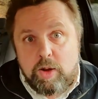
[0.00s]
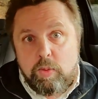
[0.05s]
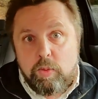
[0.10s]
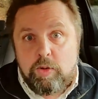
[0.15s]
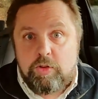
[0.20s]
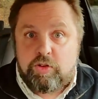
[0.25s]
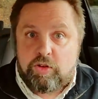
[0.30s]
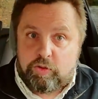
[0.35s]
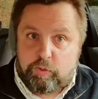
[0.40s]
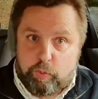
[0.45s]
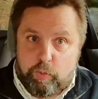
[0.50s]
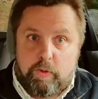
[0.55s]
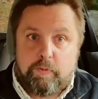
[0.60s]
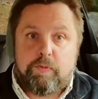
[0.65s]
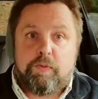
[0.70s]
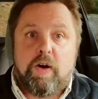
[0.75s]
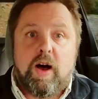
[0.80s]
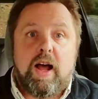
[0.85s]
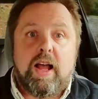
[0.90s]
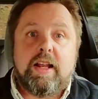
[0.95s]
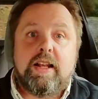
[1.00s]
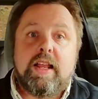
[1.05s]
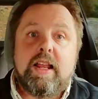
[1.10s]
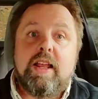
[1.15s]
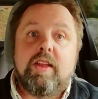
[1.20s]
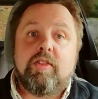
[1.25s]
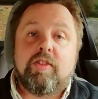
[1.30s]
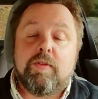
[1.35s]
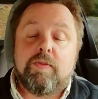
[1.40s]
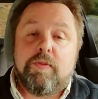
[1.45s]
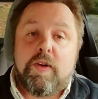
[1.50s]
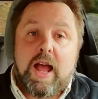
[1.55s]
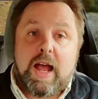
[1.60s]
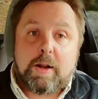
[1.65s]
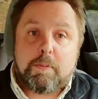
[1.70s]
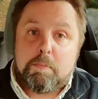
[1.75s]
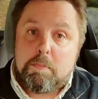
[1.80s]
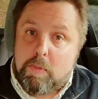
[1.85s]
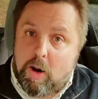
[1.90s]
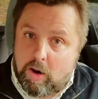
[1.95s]
which as we'll find is in
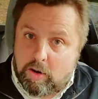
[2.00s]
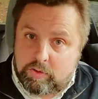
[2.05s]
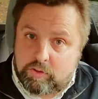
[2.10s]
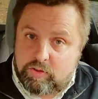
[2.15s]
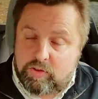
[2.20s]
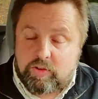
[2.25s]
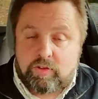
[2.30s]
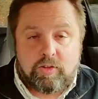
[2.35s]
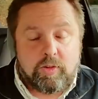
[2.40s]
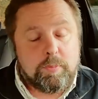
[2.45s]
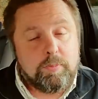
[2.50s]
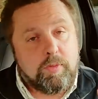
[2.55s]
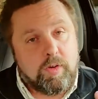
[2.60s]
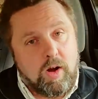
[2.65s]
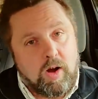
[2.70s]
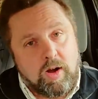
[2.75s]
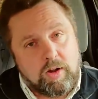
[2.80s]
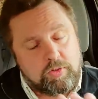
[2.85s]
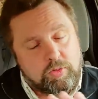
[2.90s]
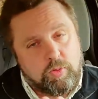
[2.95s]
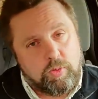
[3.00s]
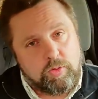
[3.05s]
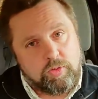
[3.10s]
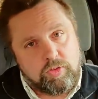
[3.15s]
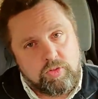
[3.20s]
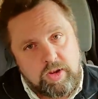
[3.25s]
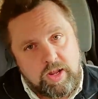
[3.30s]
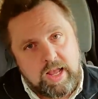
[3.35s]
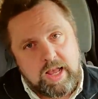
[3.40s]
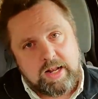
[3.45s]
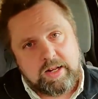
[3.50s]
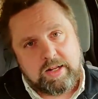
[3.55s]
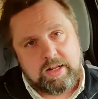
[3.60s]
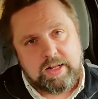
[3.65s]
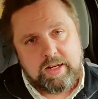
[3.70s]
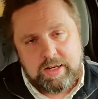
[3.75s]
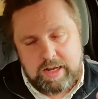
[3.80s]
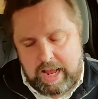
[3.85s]
fact Marxism, not Christianity.